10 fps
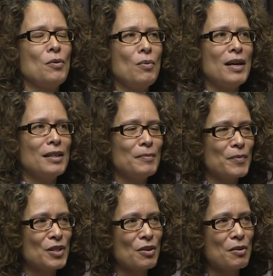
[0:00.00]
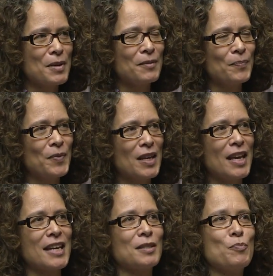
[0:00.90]
Well, so I mean,
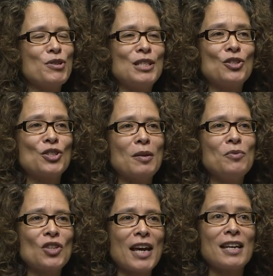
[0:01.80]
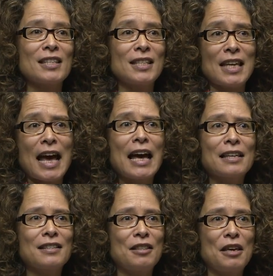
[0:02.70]
yes, British subjects
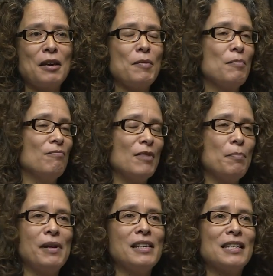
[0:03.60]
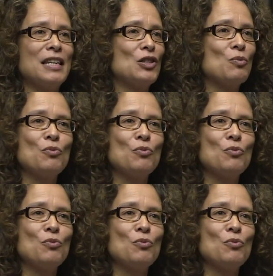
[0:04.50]
had the ability to